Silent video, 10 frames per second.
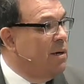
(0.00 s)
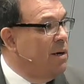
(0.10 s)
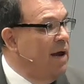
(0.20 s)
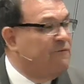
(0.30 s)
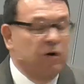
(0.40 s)

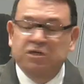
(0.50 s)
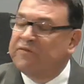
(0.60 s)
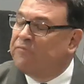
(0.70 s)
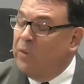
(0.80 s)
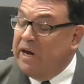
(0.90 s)
And folks,
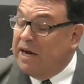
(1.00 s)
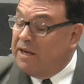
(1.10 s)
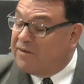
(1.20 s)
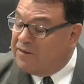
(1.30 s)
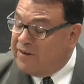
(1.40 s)
if we
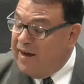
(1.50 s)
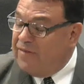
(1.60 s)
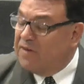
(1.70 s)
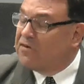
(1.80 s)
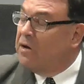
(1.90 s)
could see
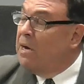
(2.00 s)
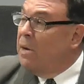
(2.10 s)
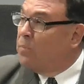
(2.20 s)
this and